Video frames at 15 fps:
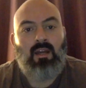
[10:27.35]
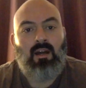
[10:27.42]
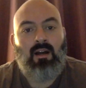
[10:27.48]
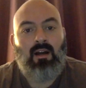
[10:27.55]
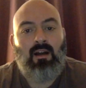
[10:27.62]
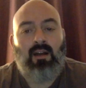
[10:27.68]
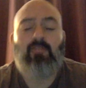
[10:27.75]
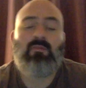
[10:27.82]

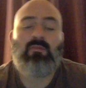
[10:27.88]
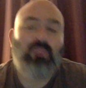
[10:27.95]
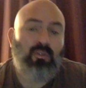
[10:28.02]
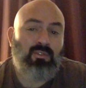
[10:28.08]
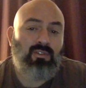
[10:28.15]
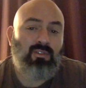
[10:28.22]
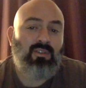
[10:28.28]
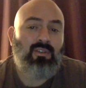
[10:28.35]
I look
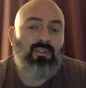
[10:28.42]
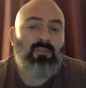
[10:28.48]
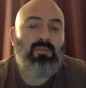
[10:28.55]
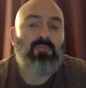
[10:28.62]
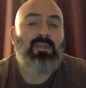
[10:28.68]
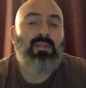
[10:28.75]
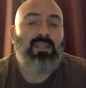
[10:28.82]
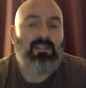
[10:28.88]
forward to the
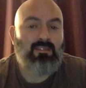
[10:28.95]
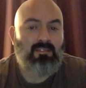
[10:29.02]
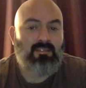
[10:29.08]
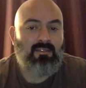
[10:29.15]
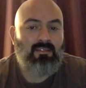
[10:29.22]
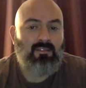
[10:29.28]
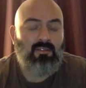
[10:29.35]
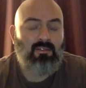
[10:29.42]
human
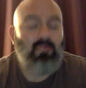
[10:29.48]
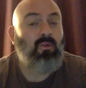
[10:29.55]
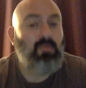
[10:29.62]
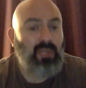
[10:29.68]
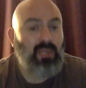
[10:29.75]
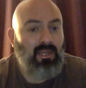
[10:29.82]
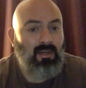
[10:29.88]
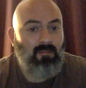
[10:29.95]
beings you will
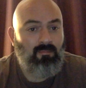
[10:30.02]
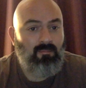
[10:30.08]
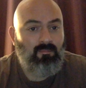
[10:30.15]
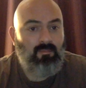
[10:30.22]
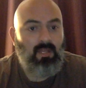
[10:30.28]
become.